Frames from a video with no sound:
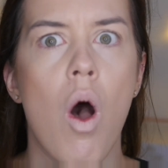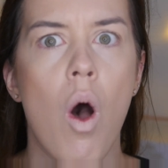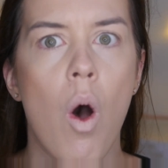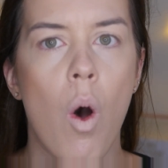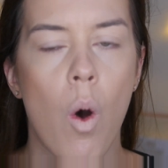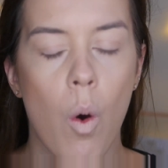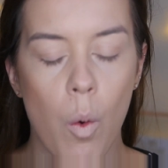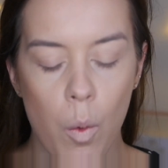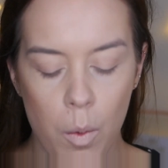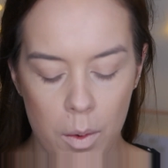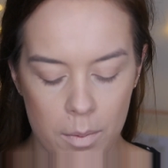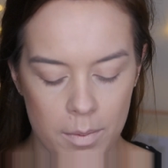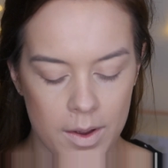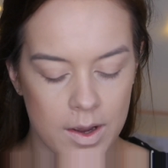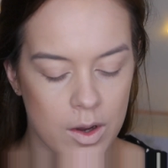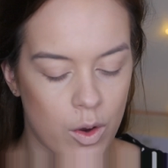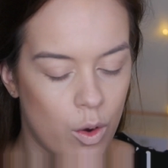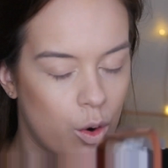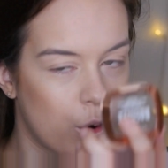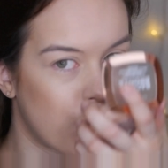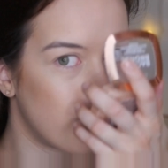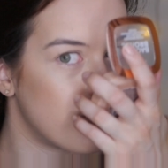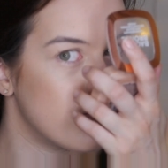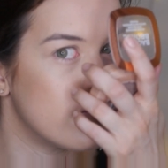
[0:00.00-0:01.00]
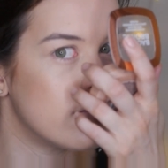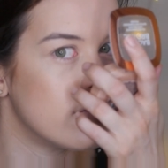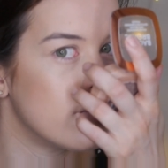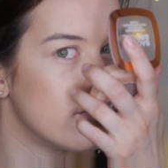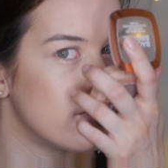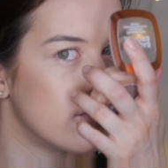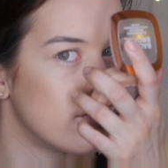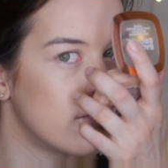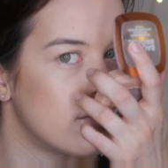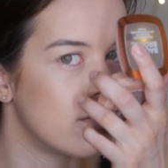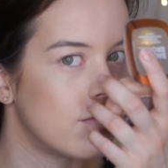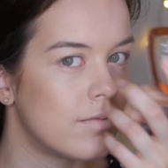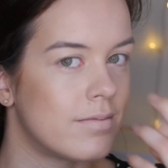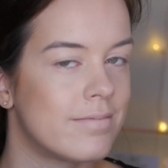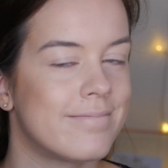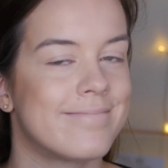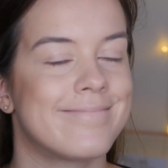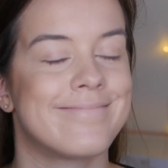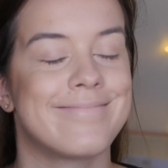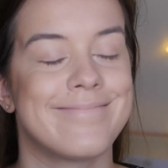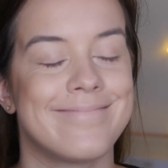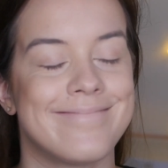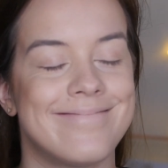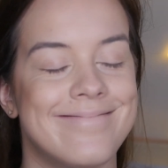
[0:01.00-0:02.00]
warm tone shade, and it
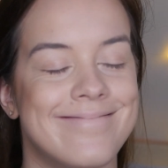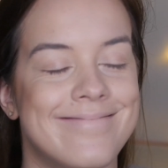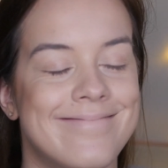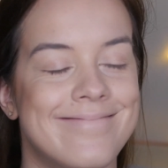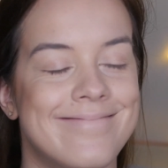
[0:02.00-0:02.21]
smelt